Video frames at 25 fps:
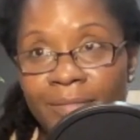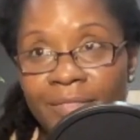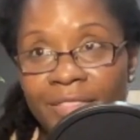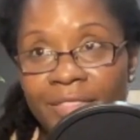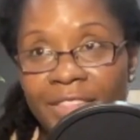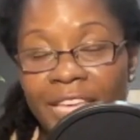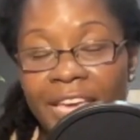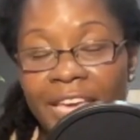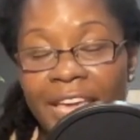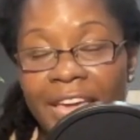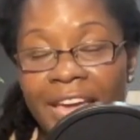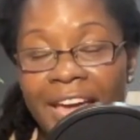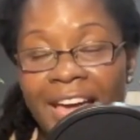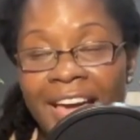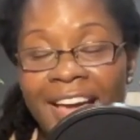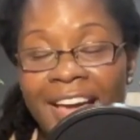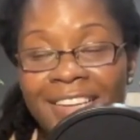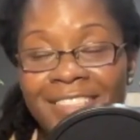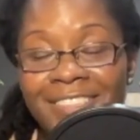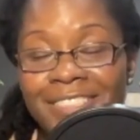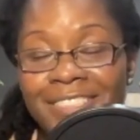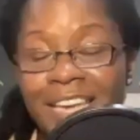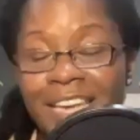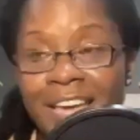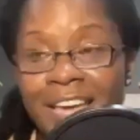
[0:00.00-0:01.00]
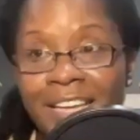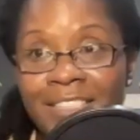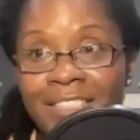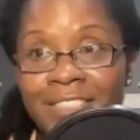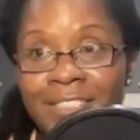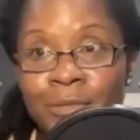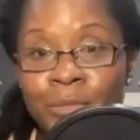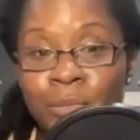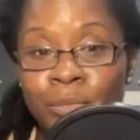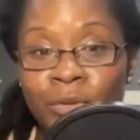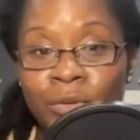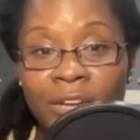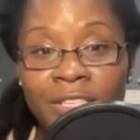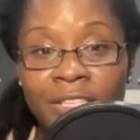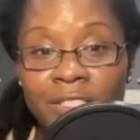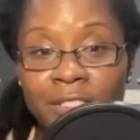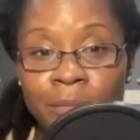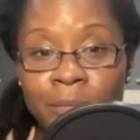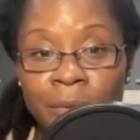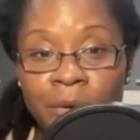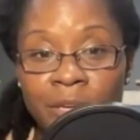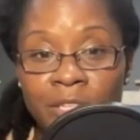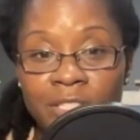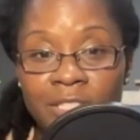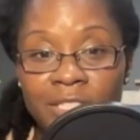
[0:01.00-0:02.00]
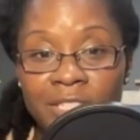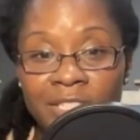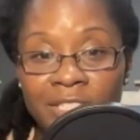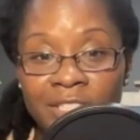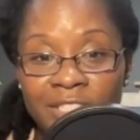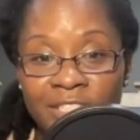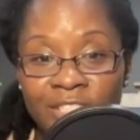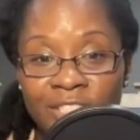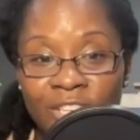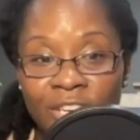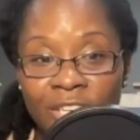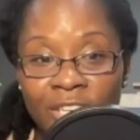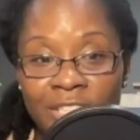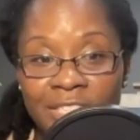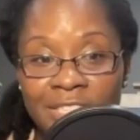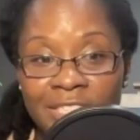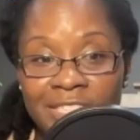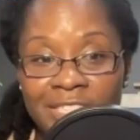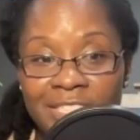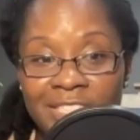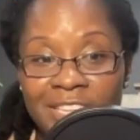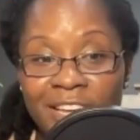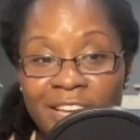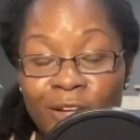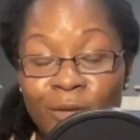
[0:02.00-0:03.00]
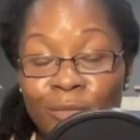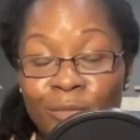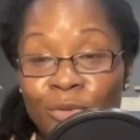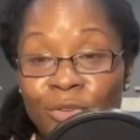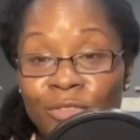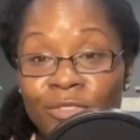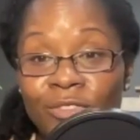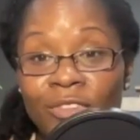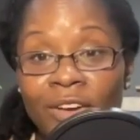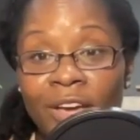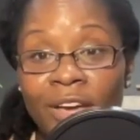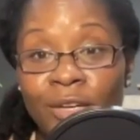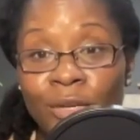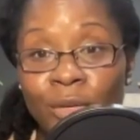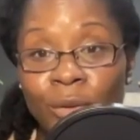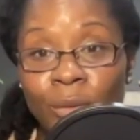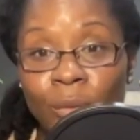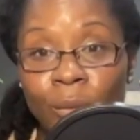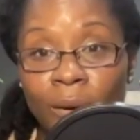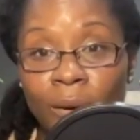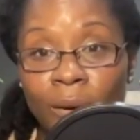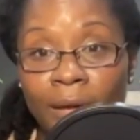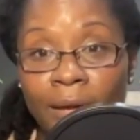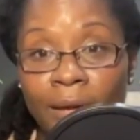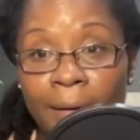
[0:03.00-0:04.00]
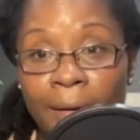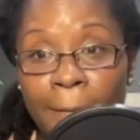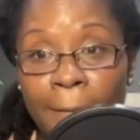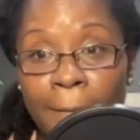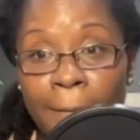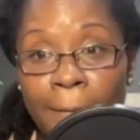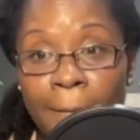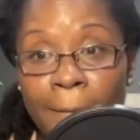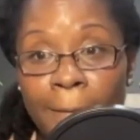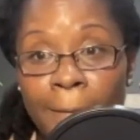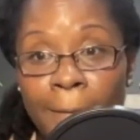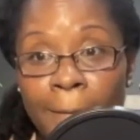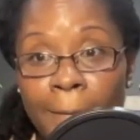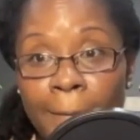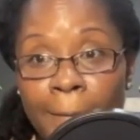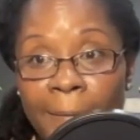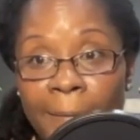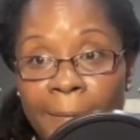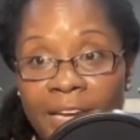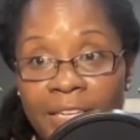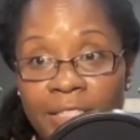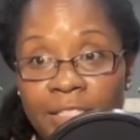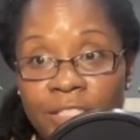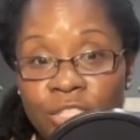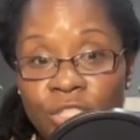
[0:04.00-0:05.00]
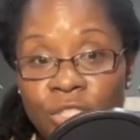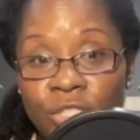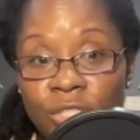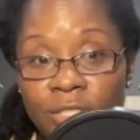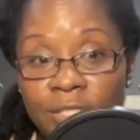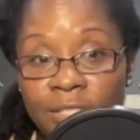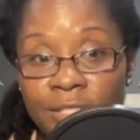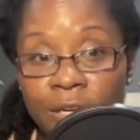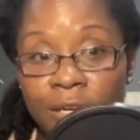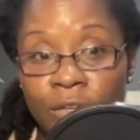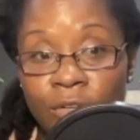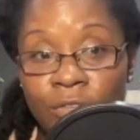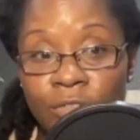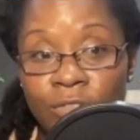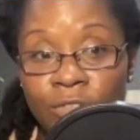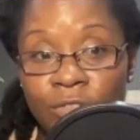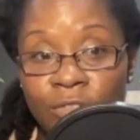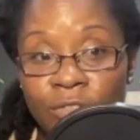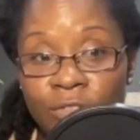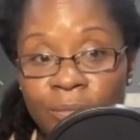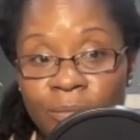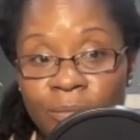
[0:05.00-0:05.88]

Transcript: They act as bright spots in the darkness to help you find your way back to yourself.